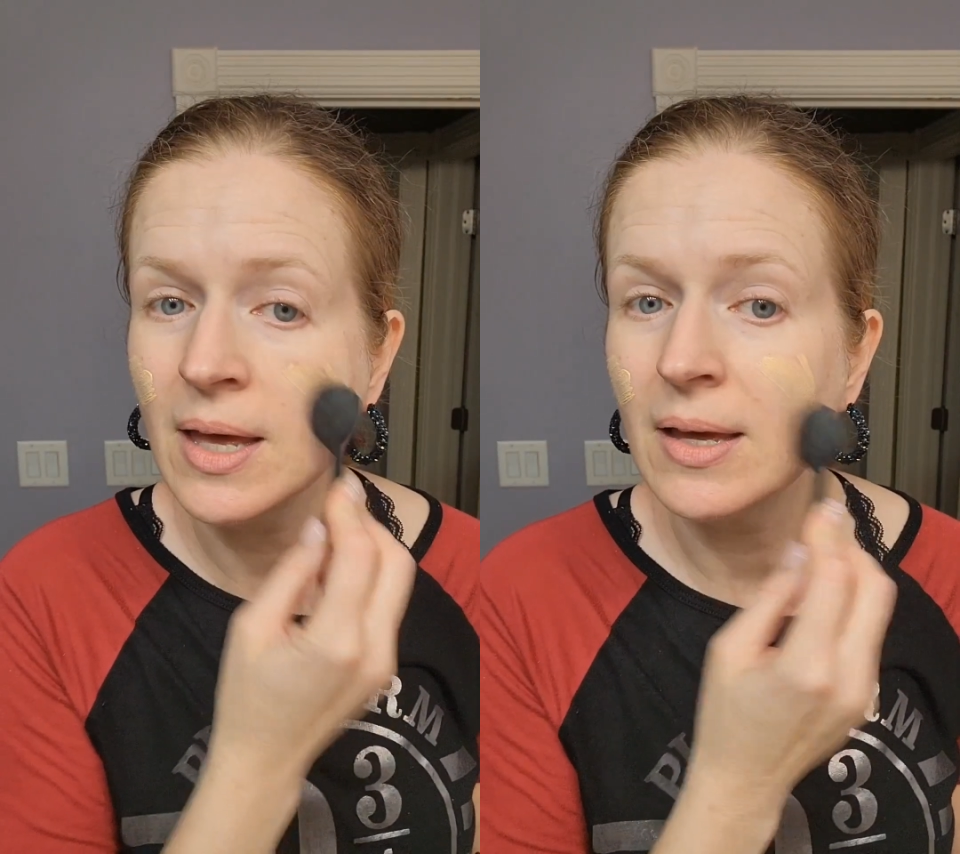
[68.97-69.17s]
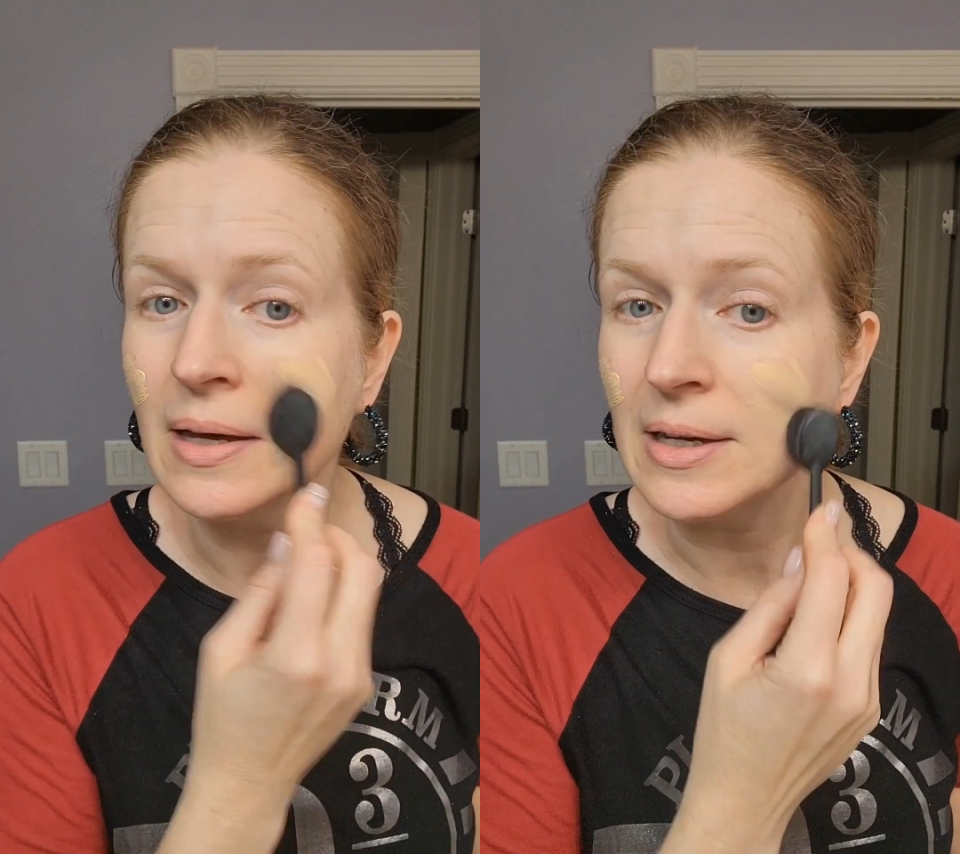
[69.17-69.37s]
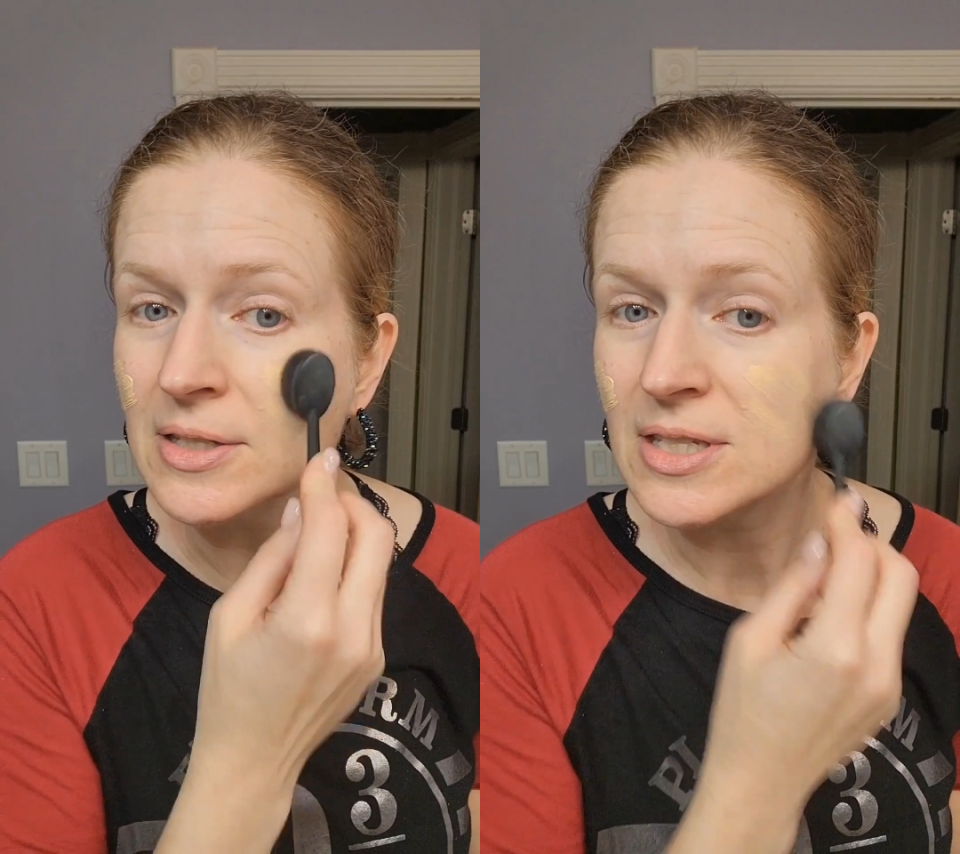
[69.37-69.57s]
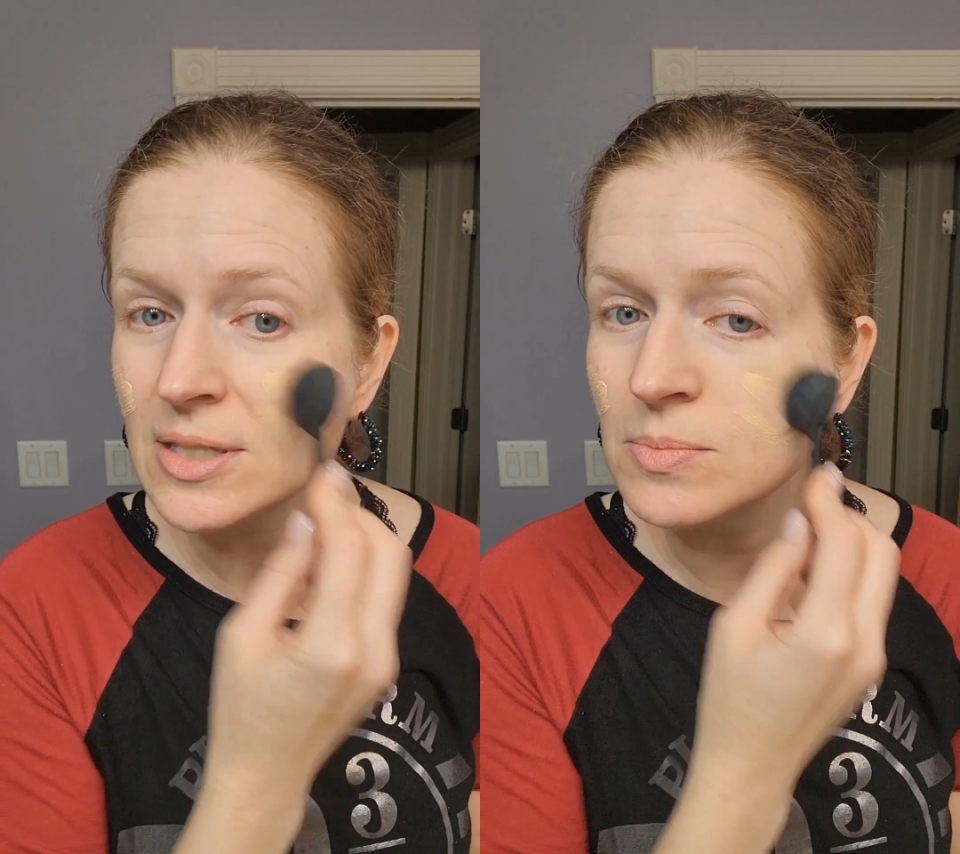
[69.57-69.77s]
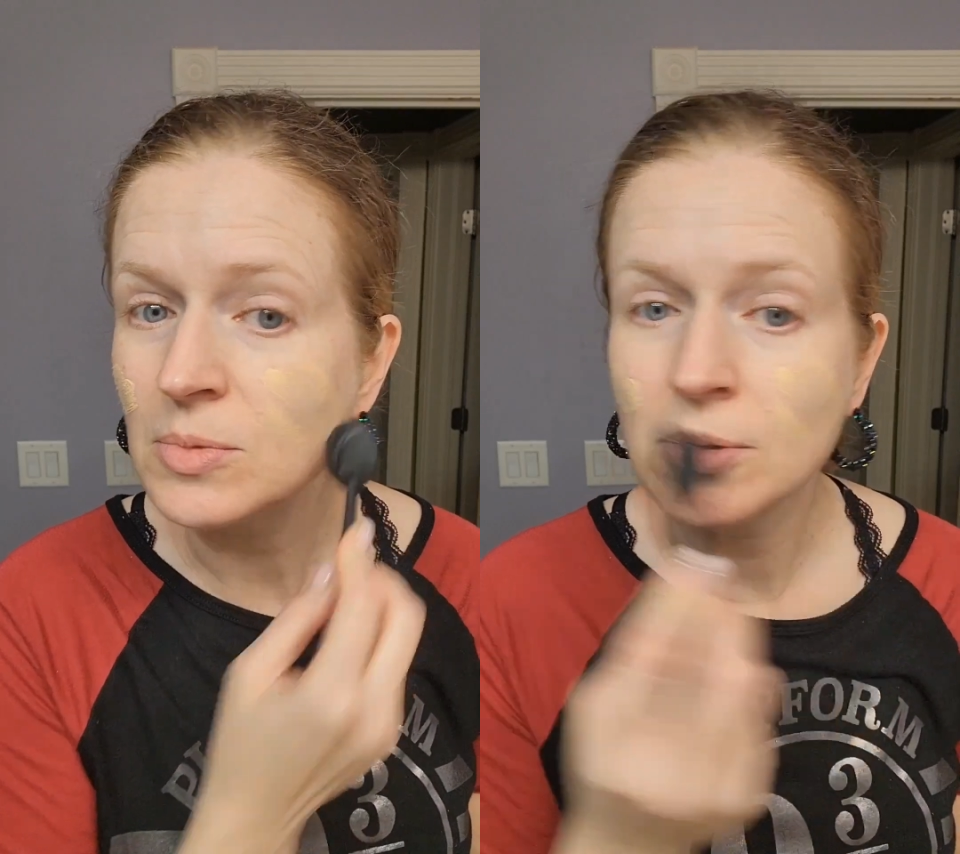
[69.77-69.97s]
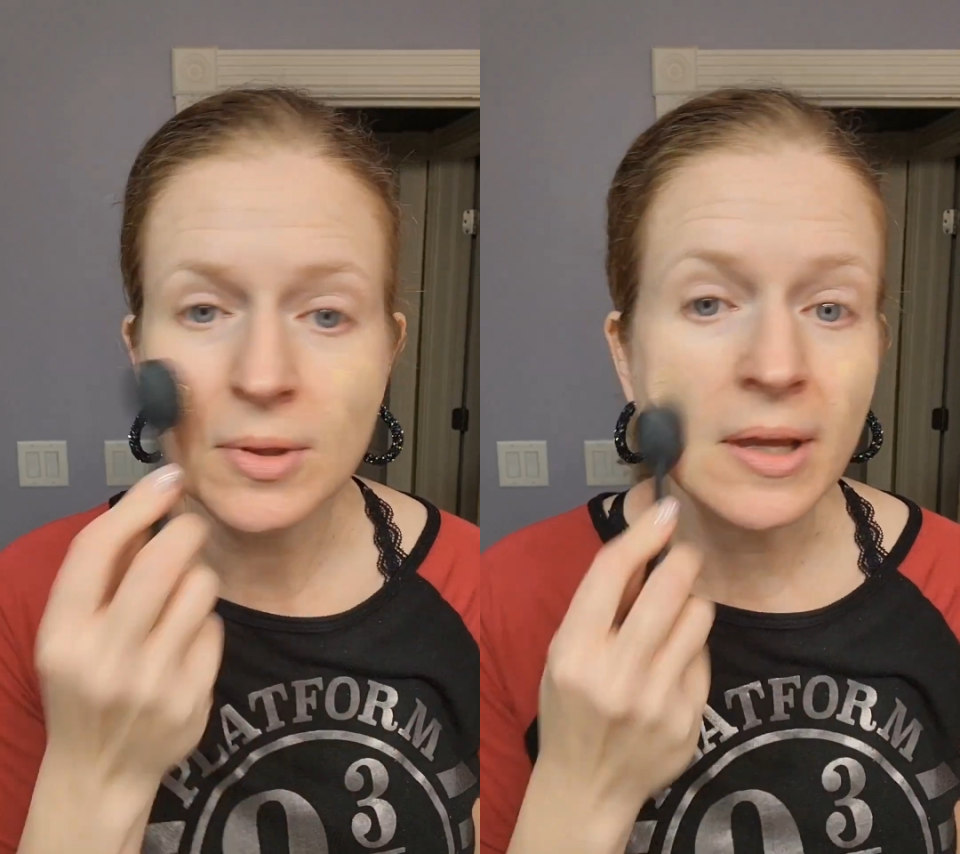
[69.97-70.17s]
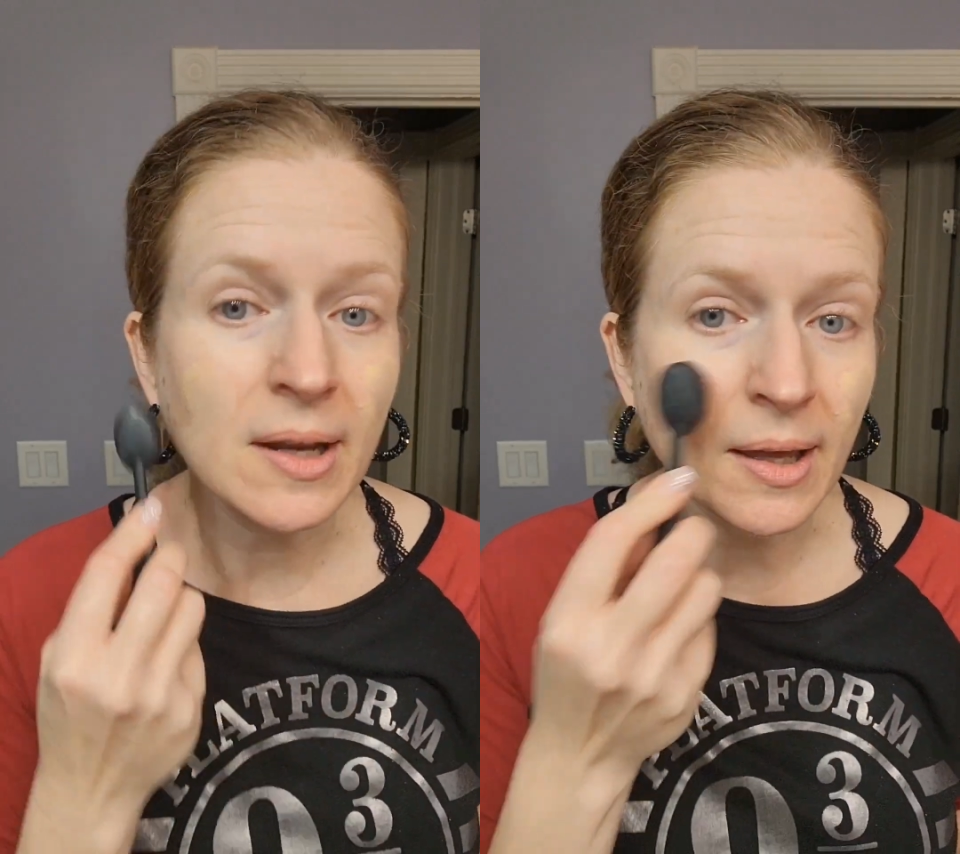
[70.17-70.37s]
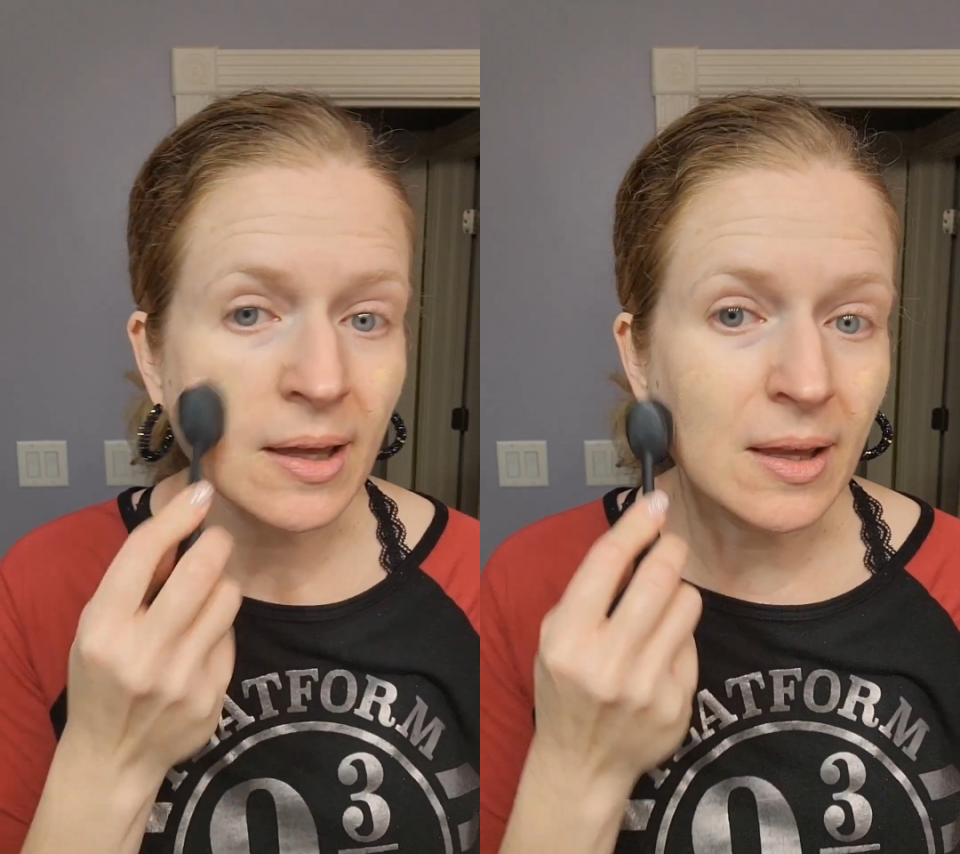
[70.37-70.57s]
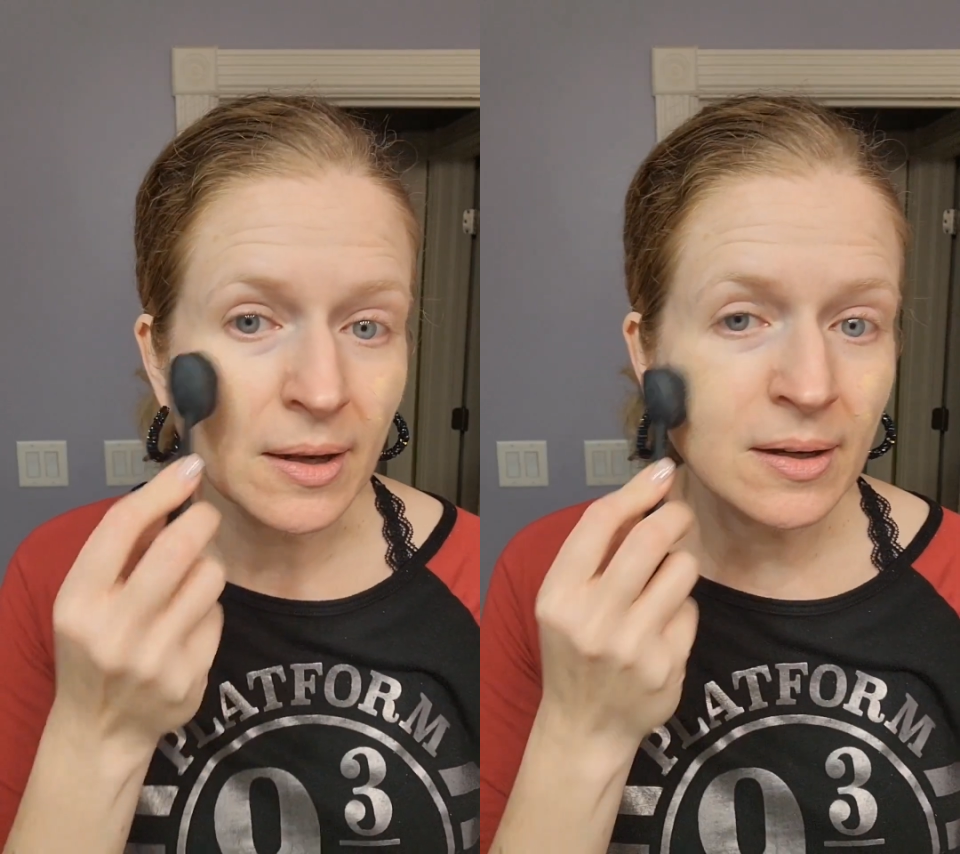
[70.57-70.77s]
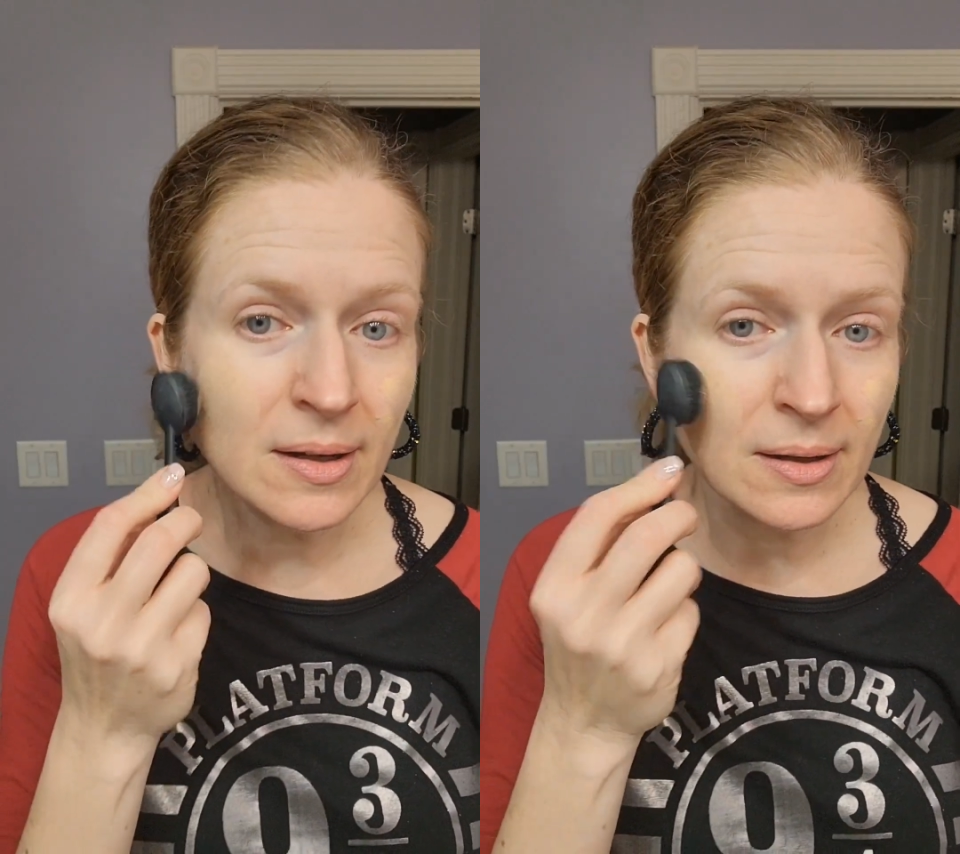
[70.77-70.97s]
I smooth it
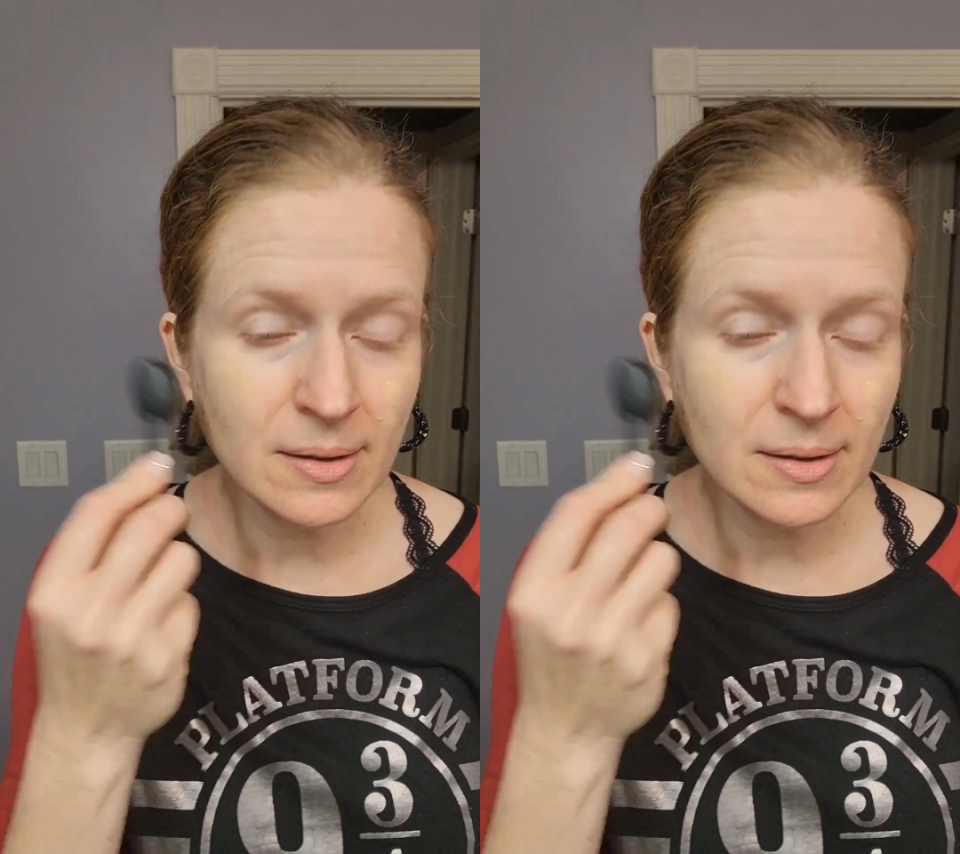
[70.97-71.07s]
in